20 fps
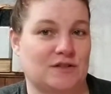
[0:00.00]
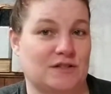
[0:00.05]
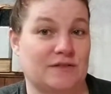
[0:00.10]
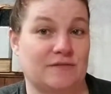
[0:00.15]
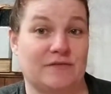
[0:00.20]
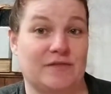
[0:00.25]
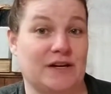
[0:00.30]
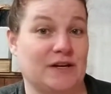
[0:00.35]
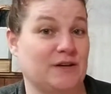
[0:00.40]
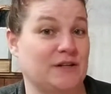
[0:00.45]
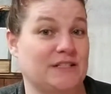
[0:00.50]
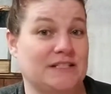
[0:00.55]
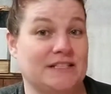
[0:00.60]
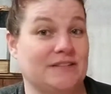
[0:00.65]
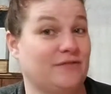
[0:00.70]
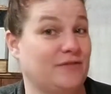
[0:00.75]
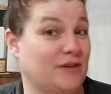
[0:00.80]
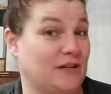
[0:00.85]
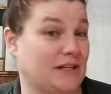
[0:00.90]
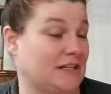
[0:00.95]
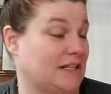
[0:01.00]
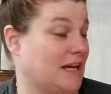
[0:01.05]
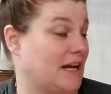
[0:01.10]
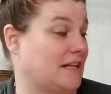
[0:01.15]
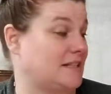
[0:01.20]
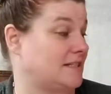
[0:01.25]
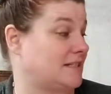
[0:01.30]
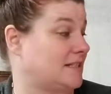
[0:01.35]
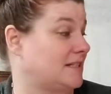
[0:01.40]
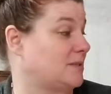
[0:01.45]
some very different
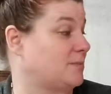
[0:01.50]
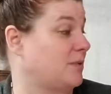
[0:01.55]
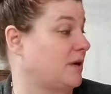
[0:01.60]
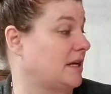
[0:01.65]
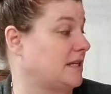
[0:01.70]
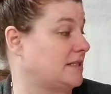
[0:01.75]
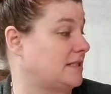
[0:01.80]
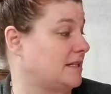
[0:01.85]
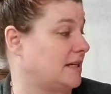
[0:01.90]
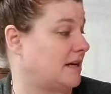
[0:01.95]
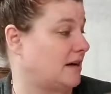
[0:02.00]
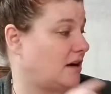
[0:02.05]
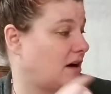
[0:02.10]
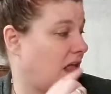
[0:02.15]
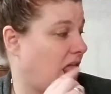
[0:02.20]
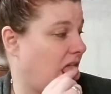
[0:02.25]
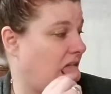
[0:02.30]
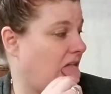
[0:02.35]
kinds of spreads here.